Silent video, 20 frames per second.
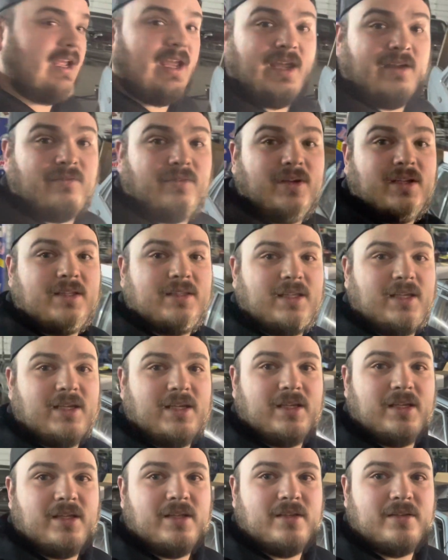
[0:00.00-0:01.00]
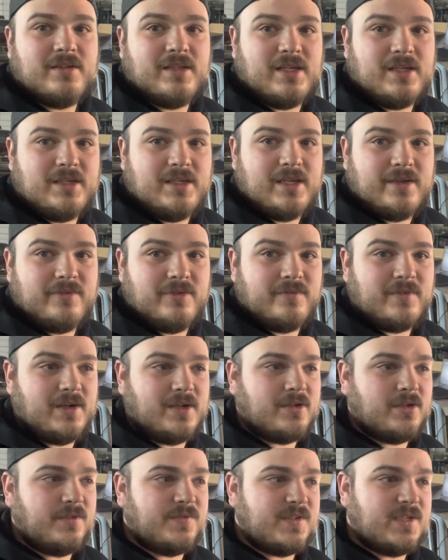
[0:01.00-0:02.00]
everything that Devin
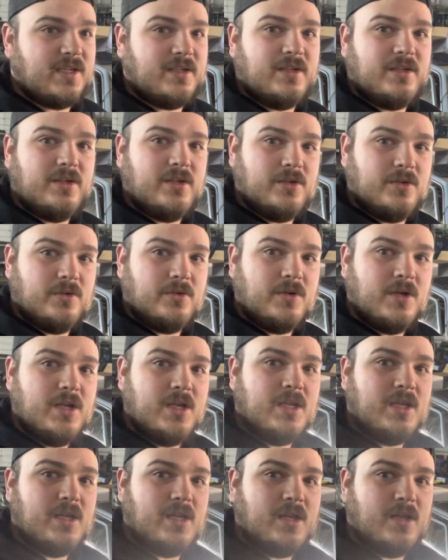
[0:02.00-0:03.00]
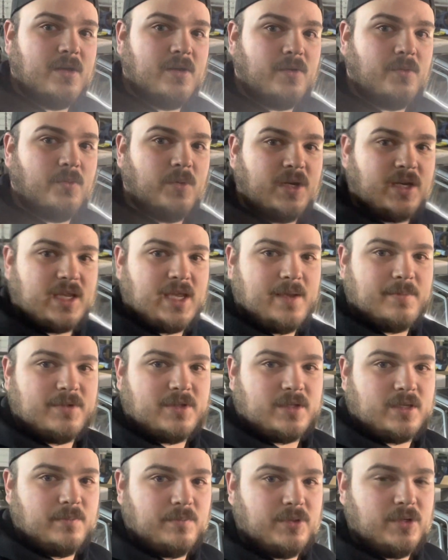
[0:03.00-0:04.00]
Vanderhoof said to do when it came to
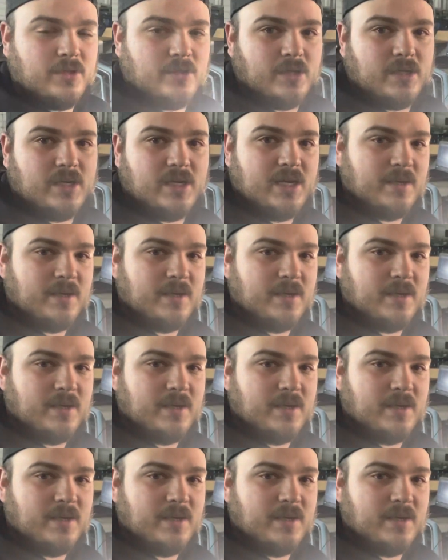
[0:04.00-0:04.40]
the computer. I